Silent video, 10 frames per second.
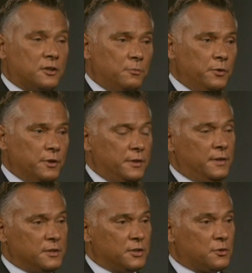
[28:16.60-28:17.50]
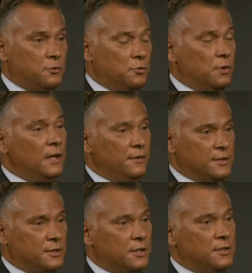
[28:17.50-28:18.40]
a community. There's yes. a school.
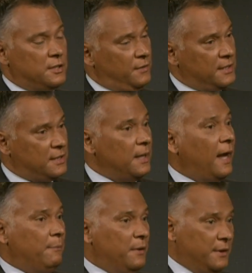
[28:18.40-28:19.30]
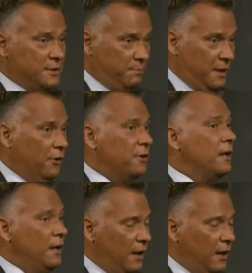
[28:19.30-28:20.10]
There's a teacher. There's a neighbour. There's yes. a parent.